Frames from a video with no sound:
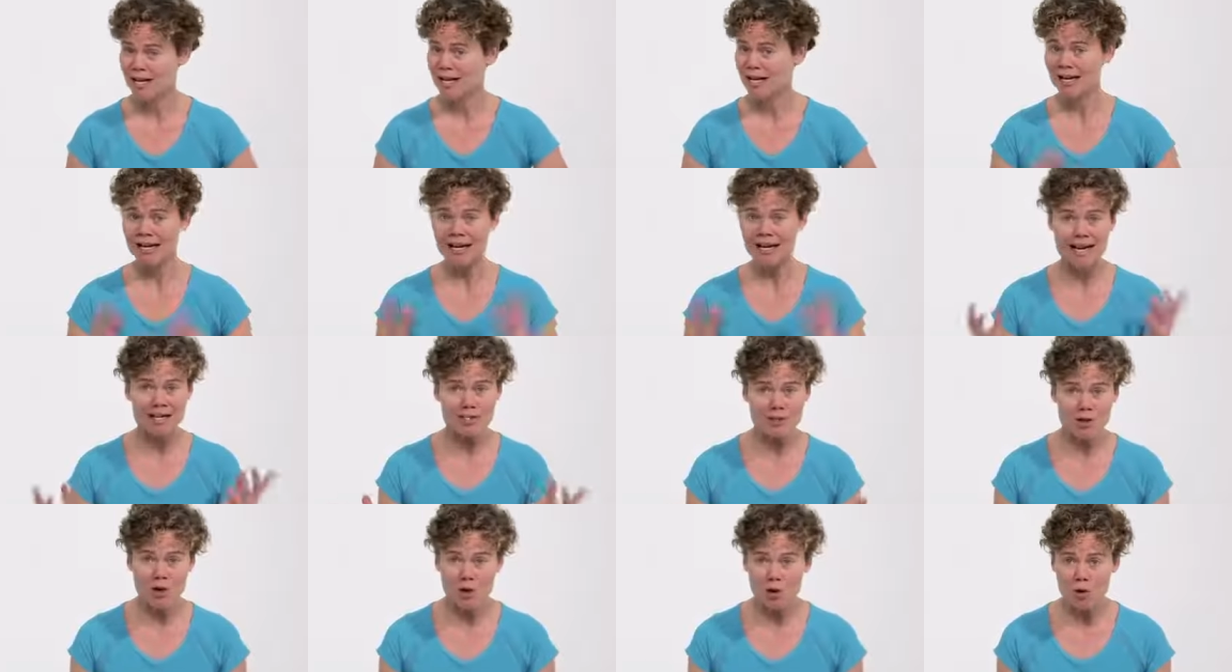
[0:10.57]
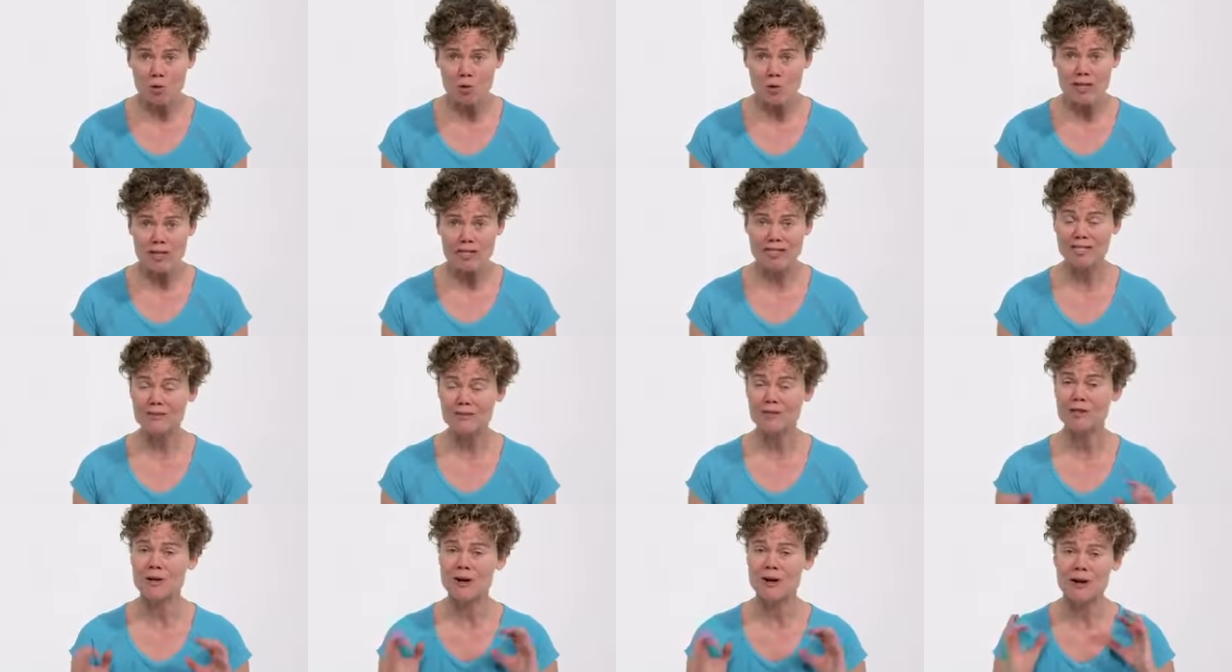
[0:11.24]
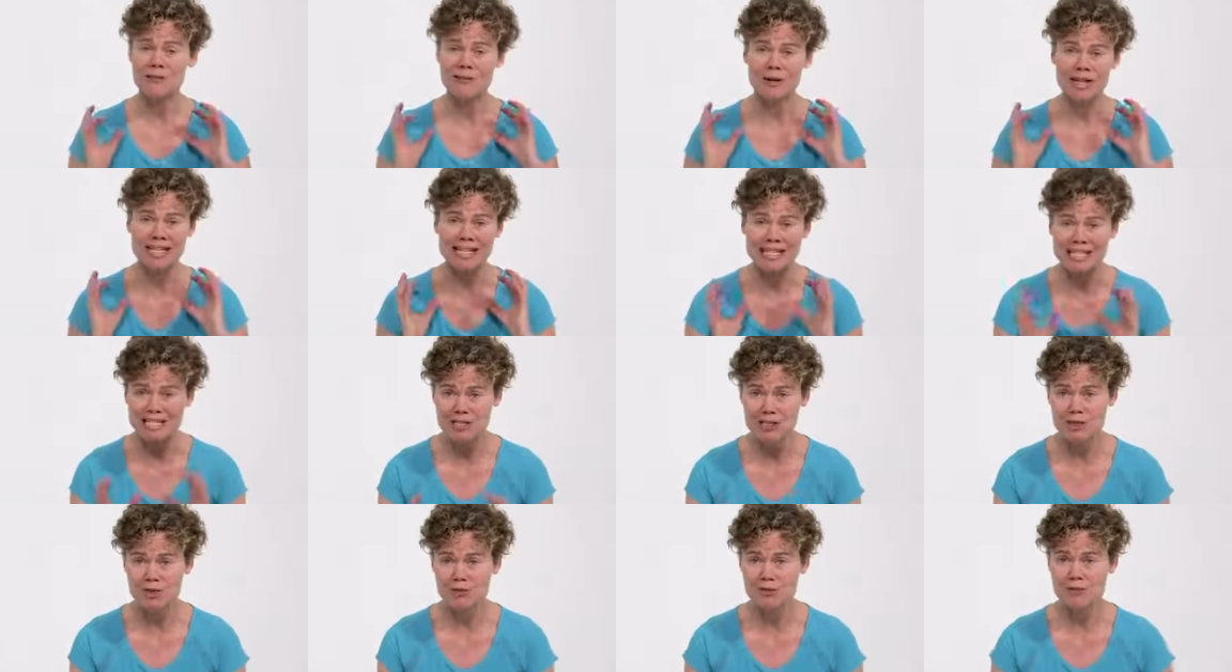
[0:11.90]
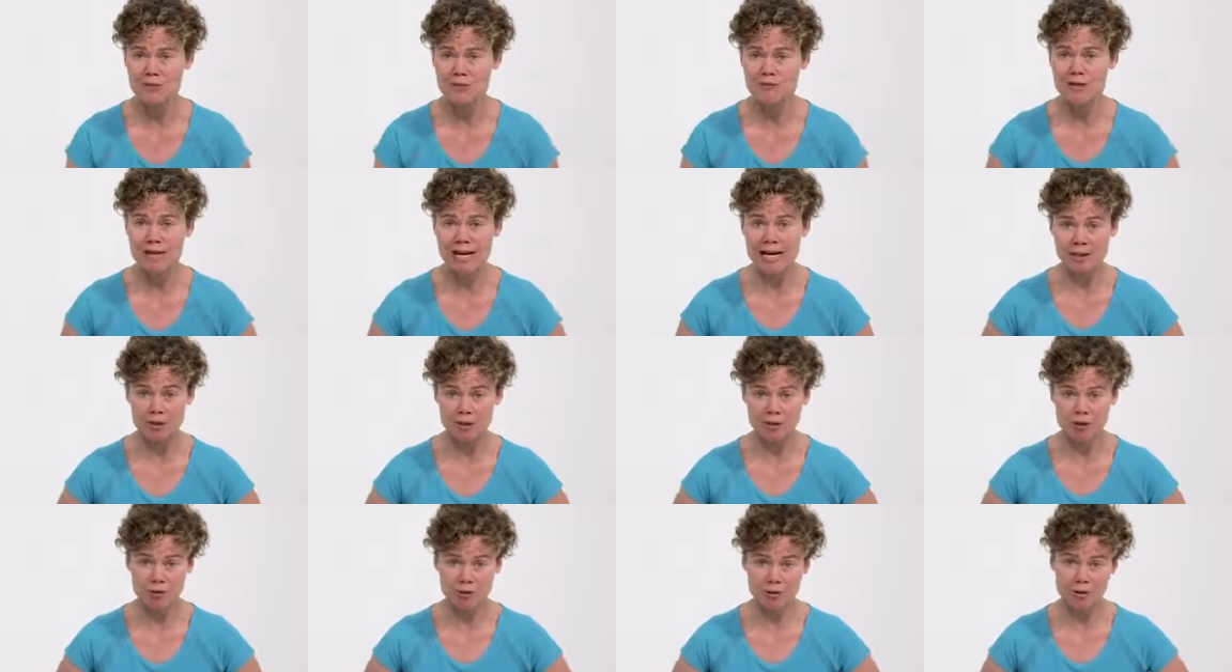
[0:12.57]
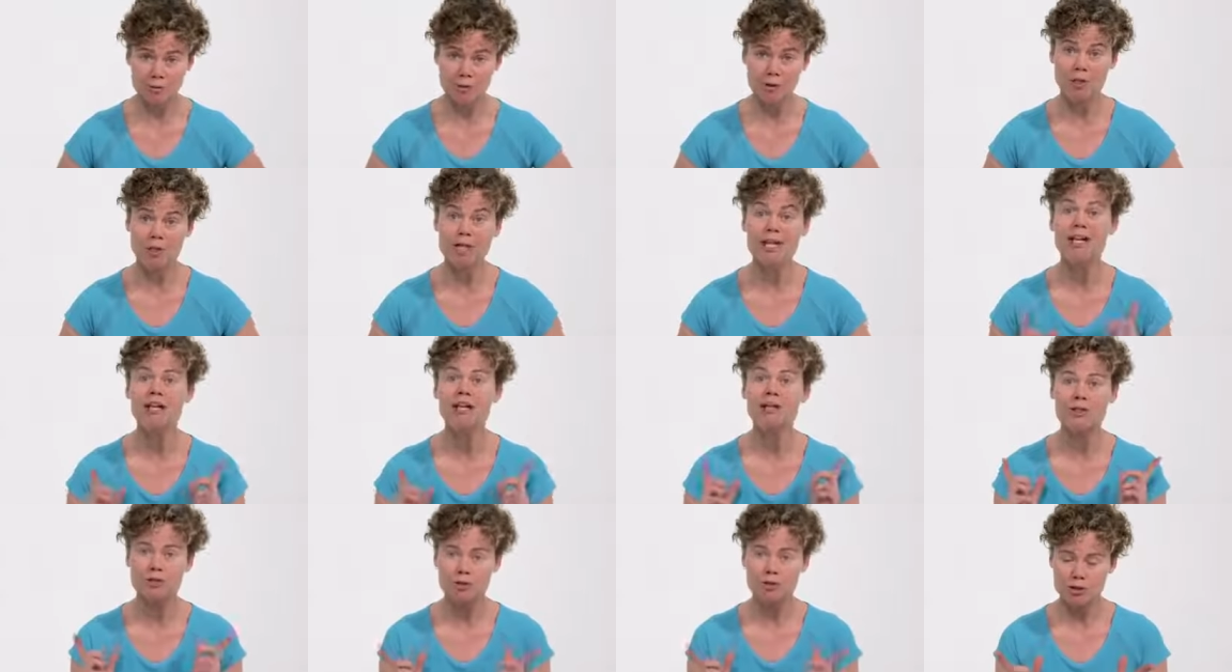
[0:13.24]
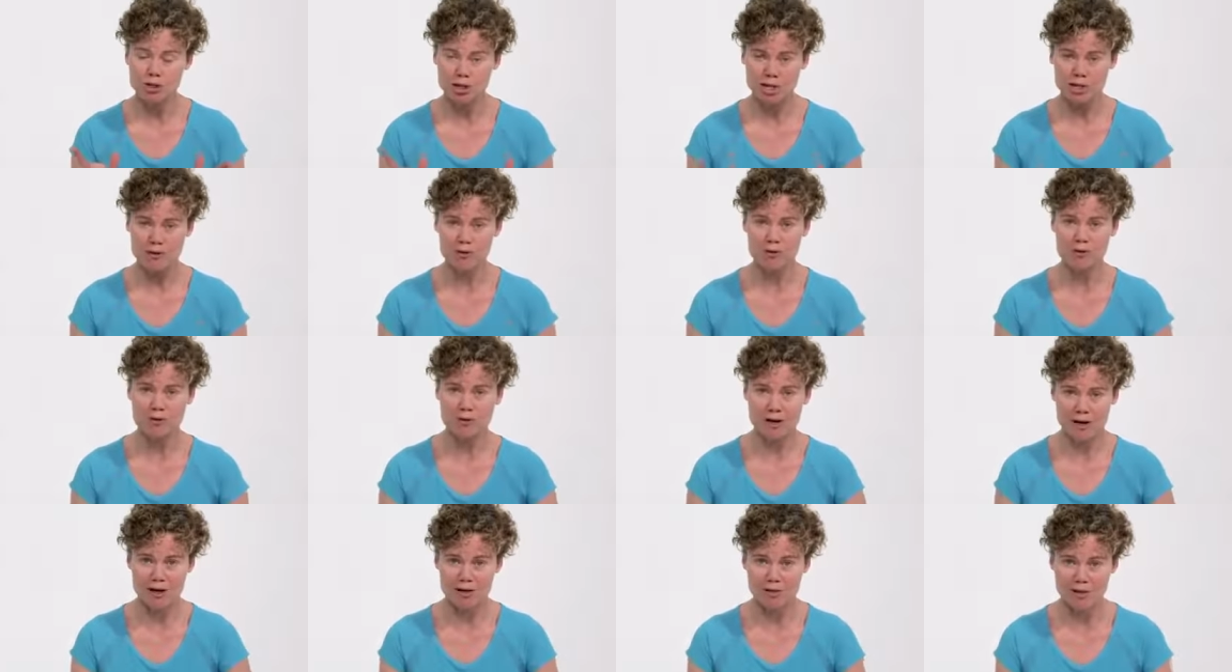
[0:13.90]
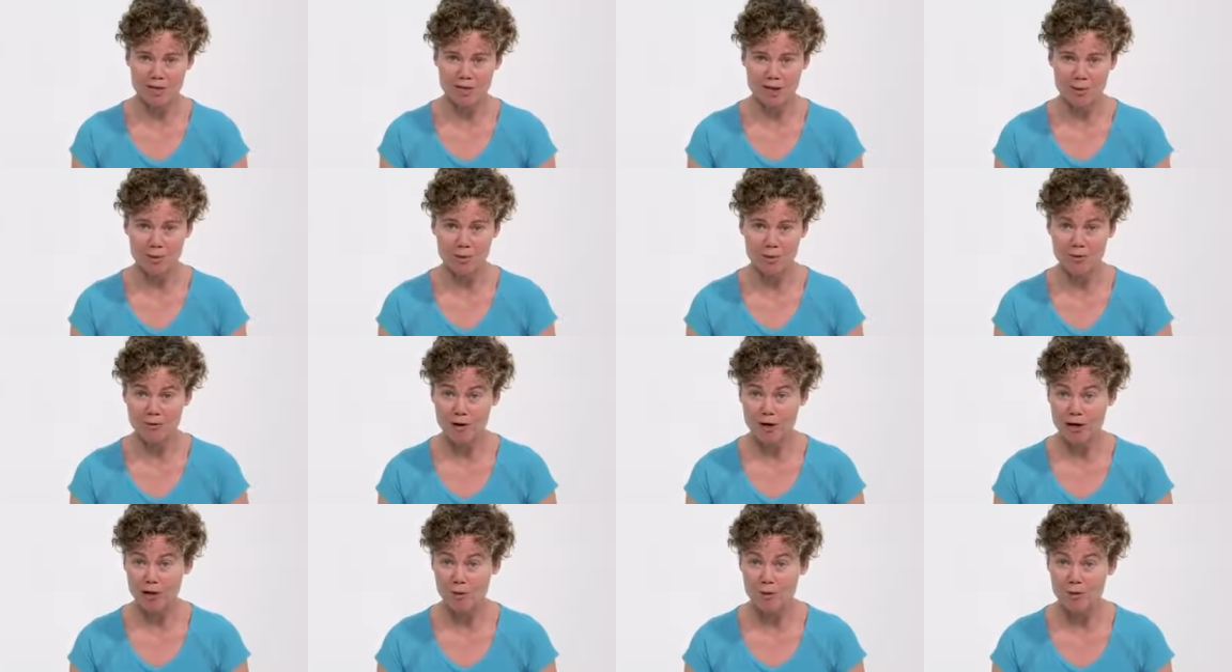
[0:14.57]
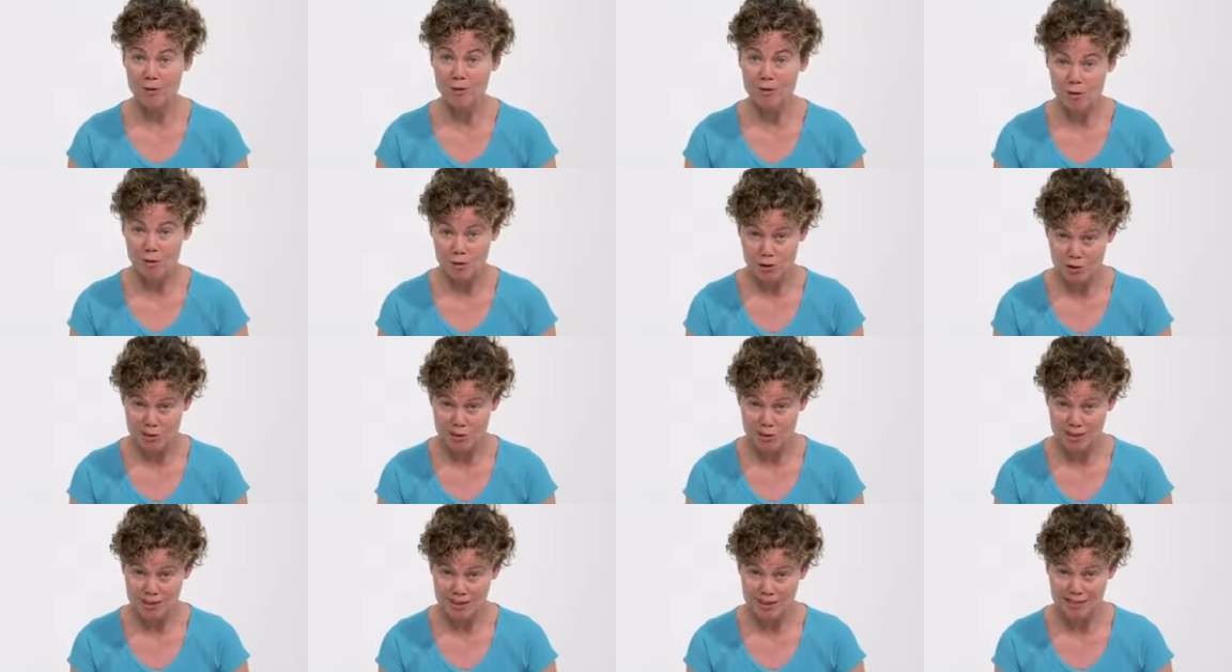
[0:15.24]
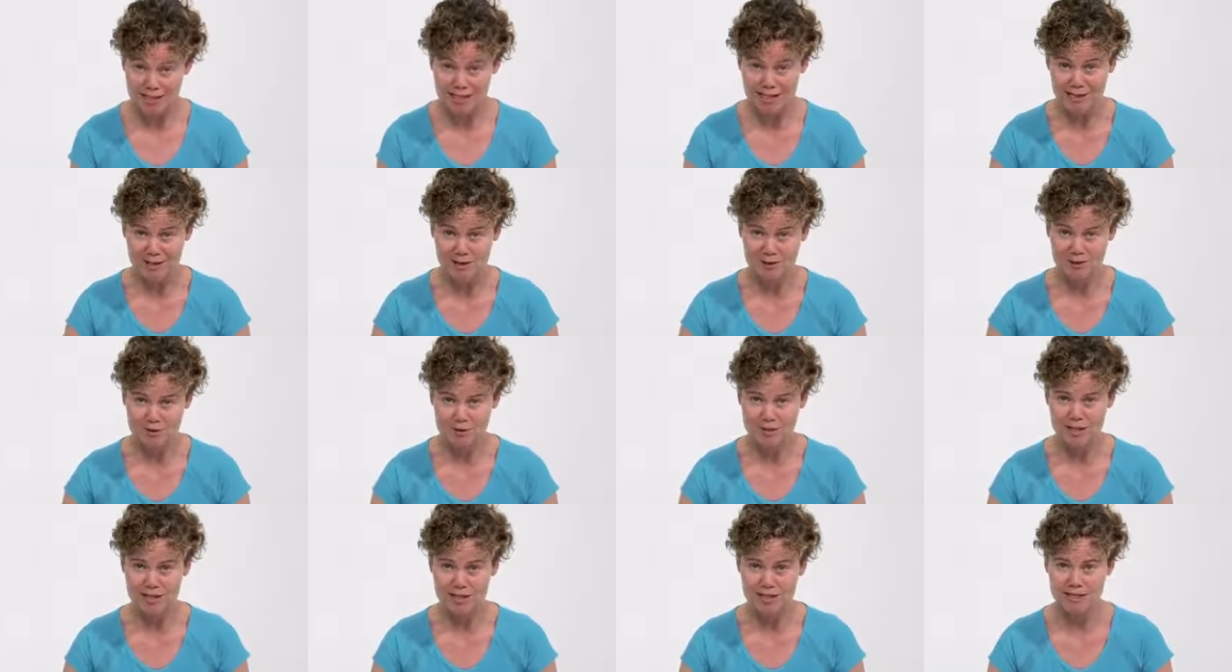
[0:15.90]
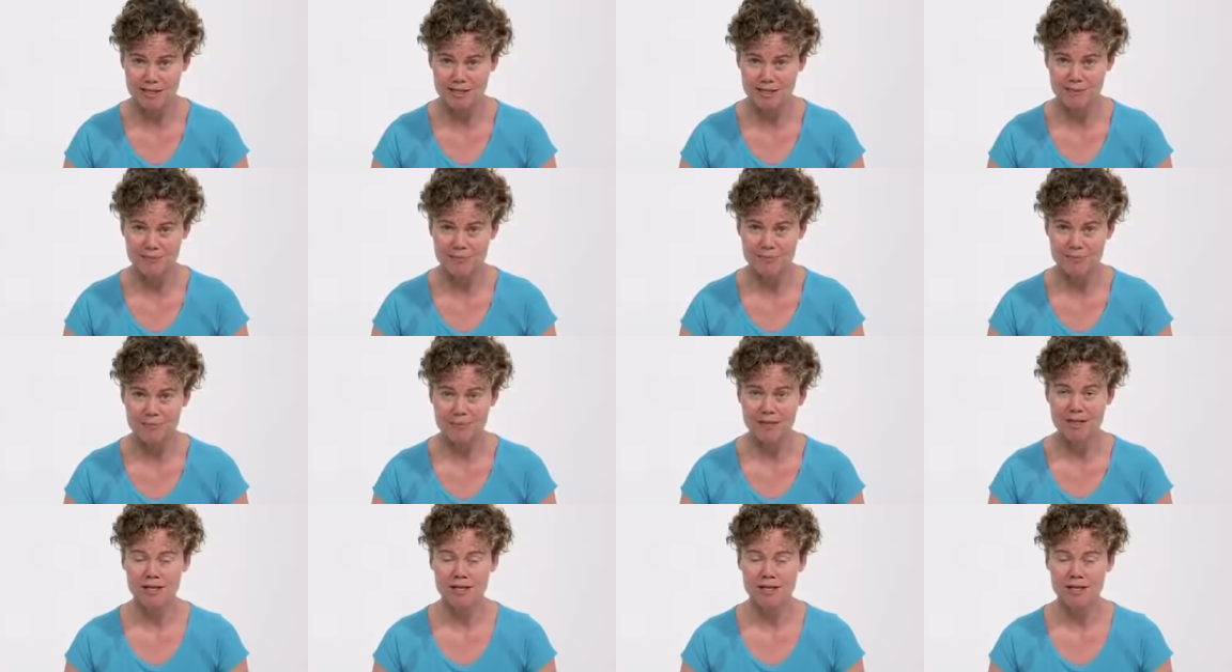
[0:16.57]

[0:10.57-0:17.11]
And as always, if you have a history of neck trouble, do check with your healthcare provider before doing this exercise.